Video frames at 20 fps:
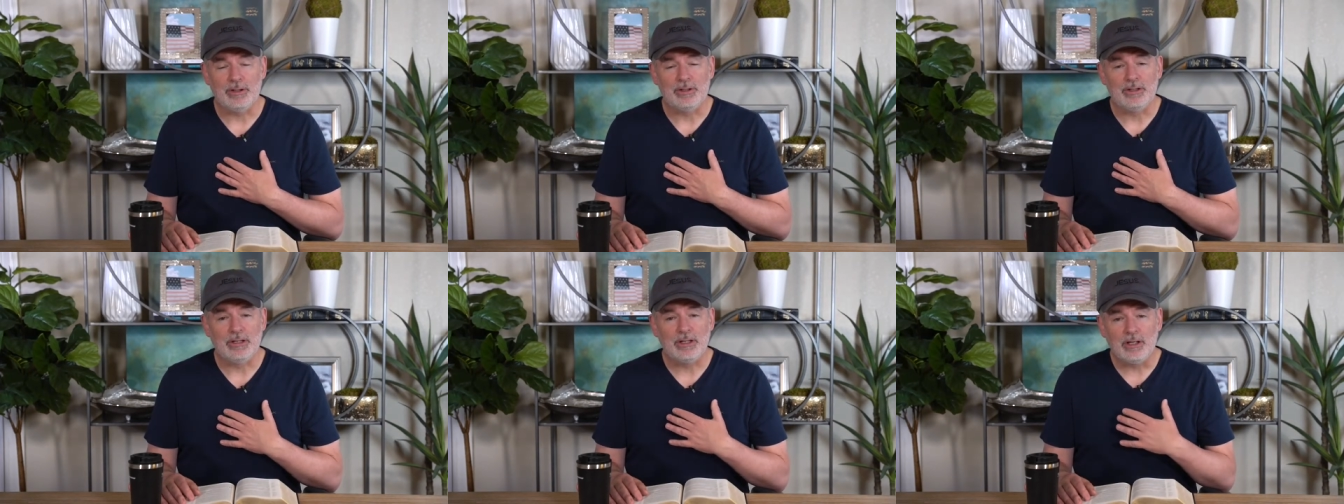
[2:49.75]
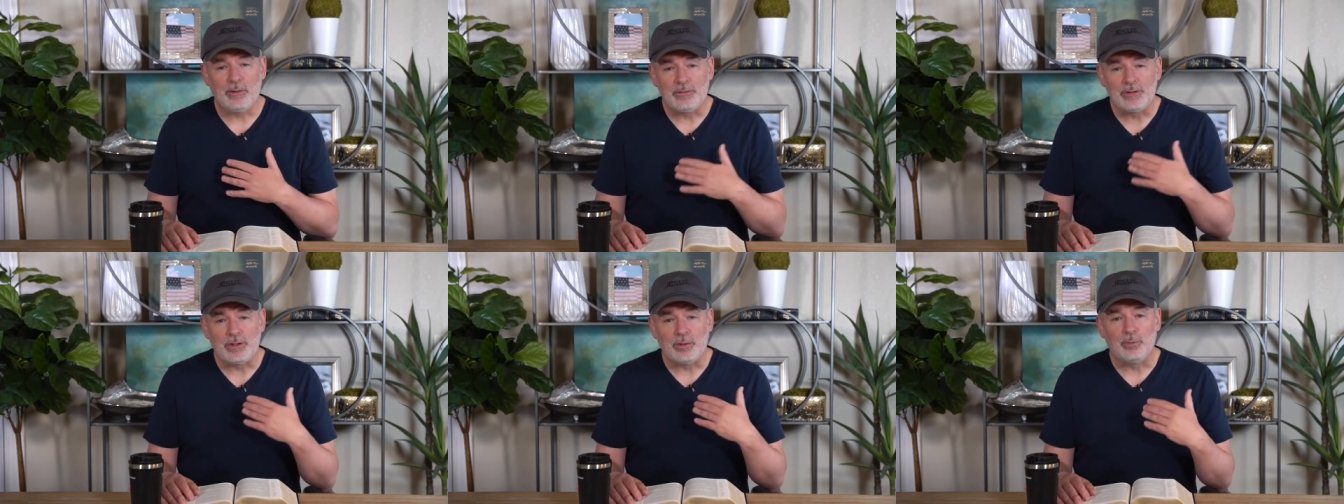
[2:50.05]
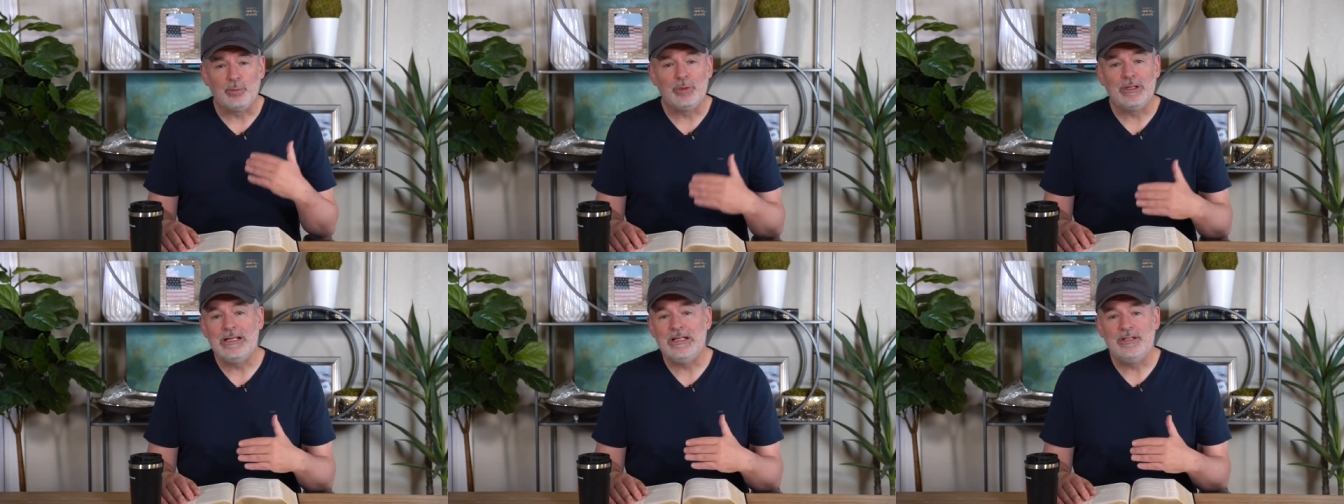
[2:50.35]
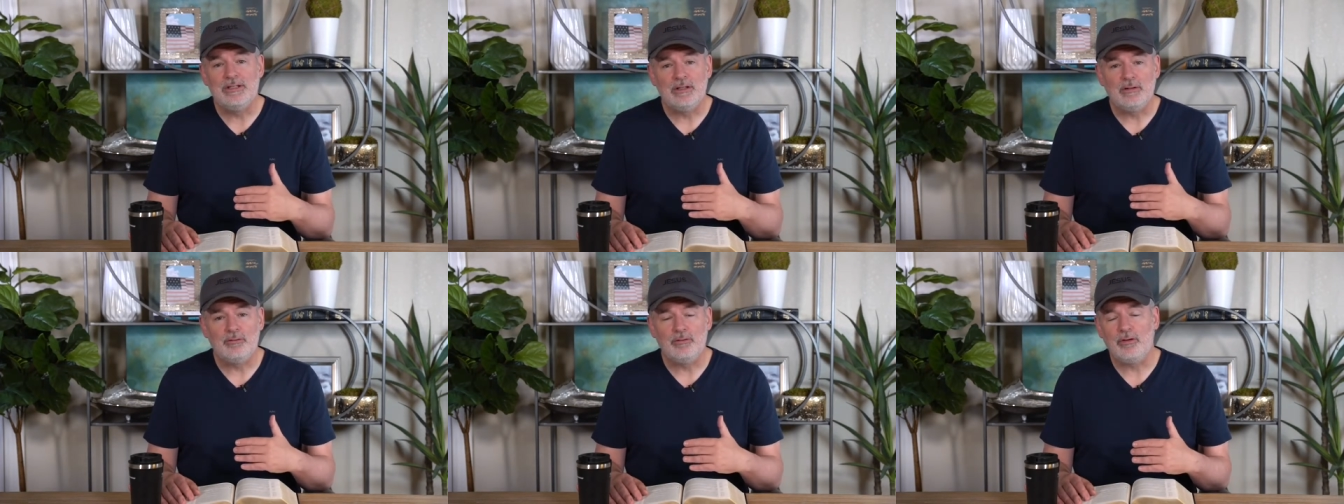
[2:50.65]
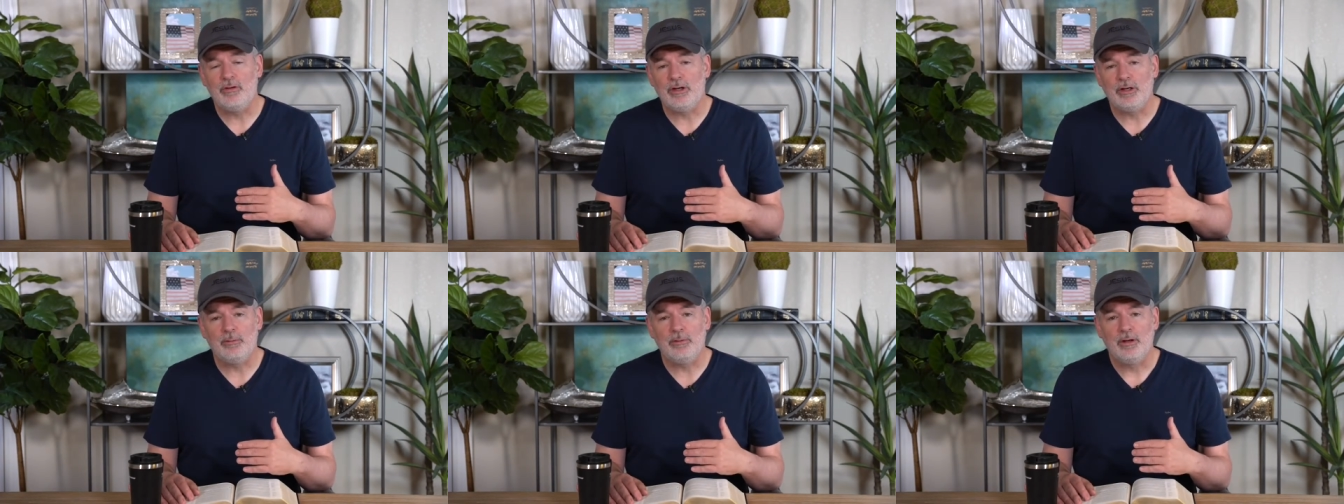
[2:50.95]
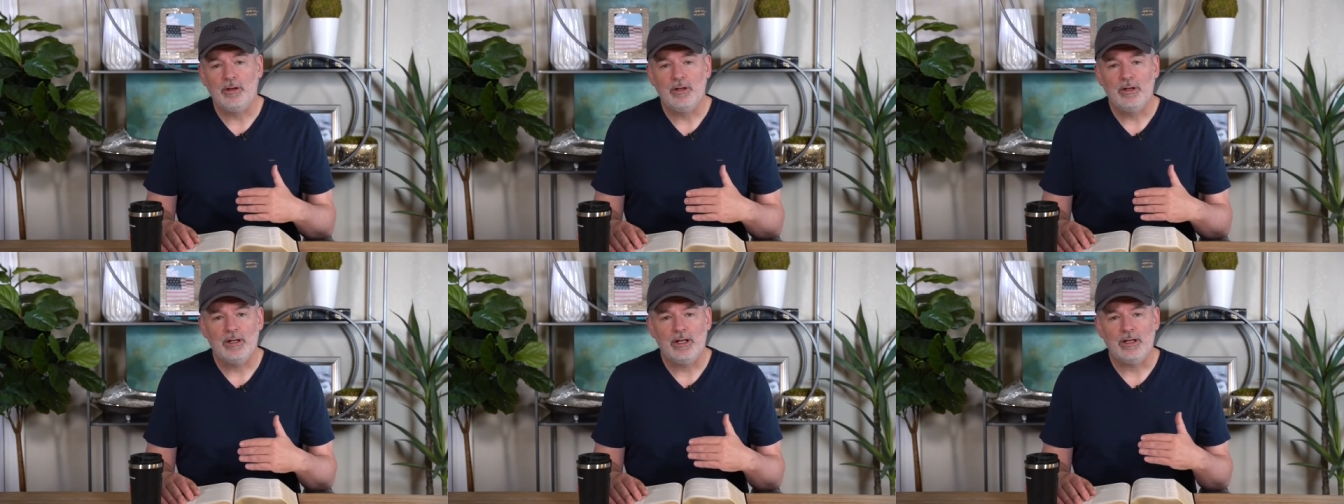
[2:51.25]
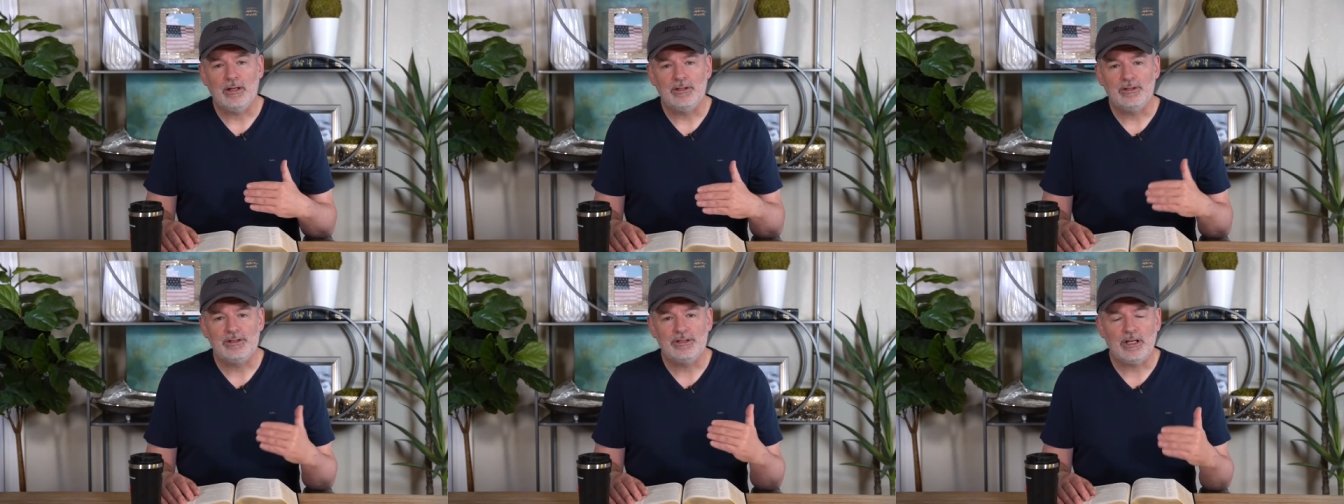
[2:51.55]
that there was a reason for their
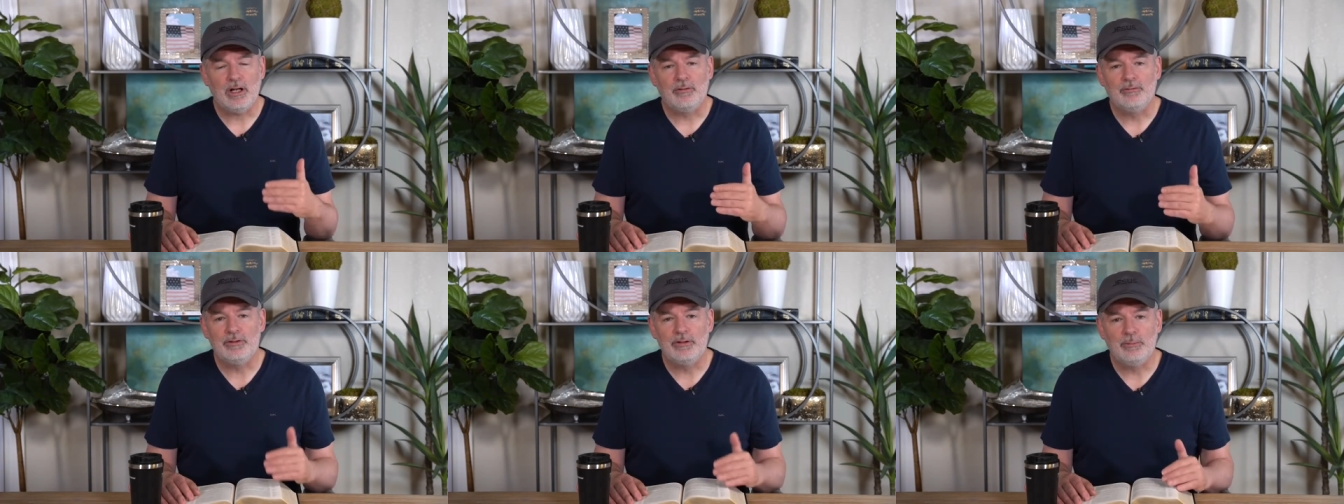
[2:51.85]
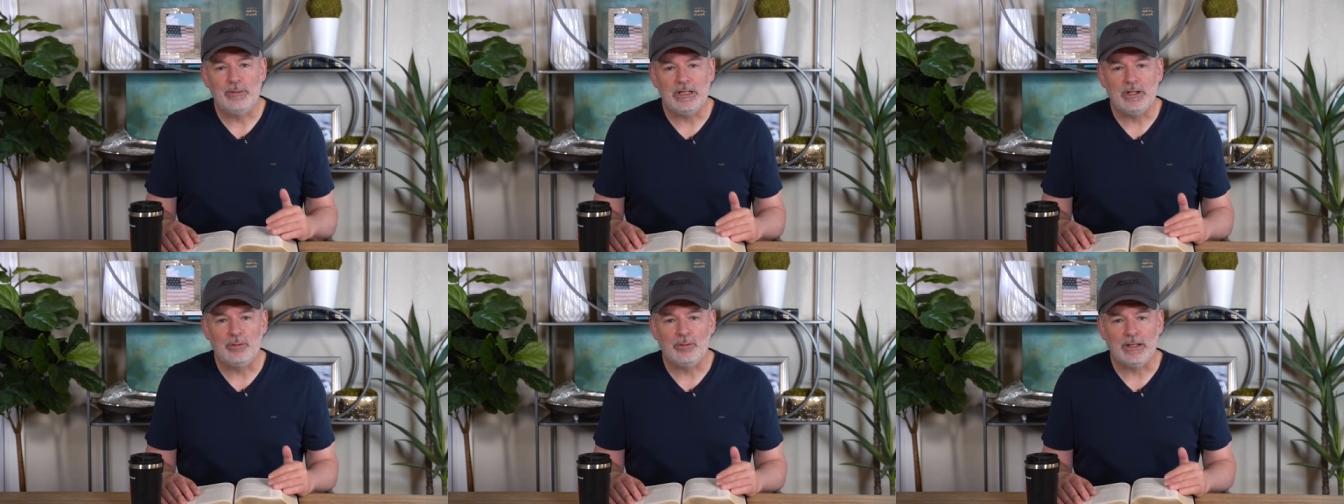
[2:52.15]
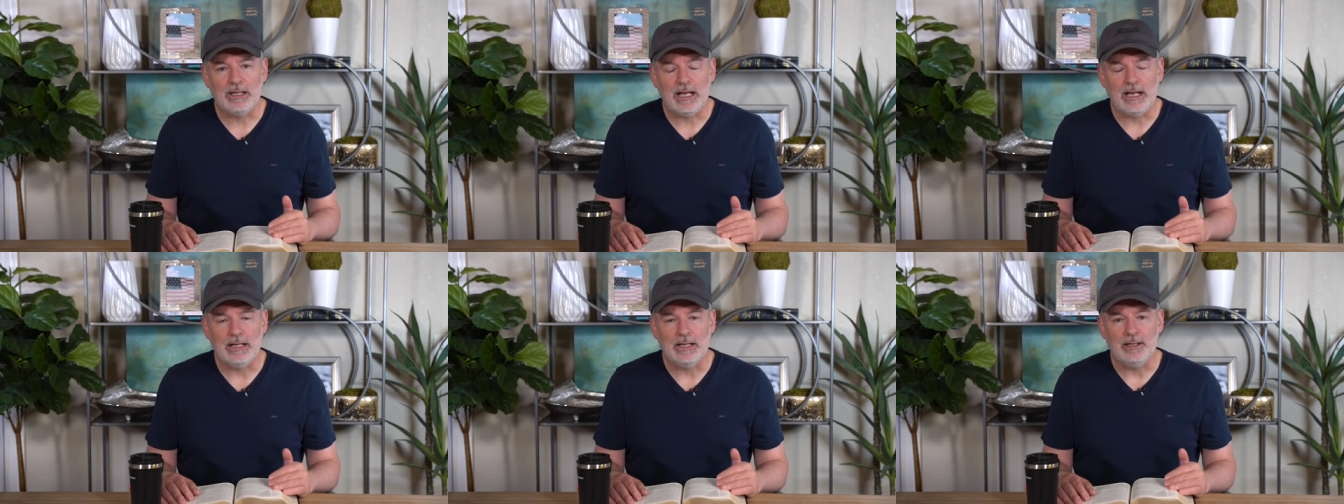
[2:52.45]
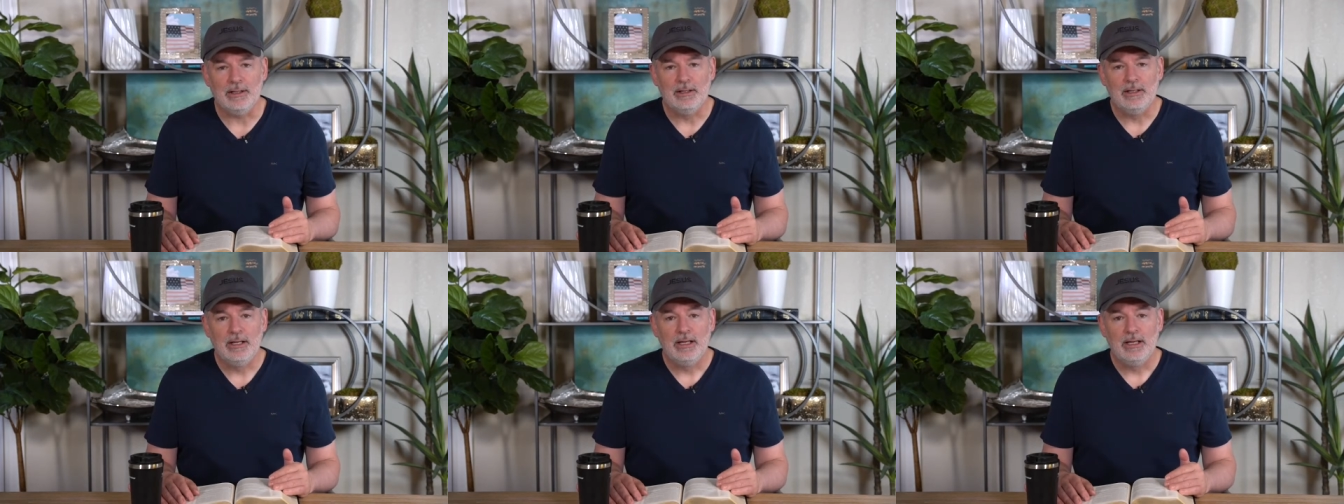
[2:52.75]
uh, self to be created.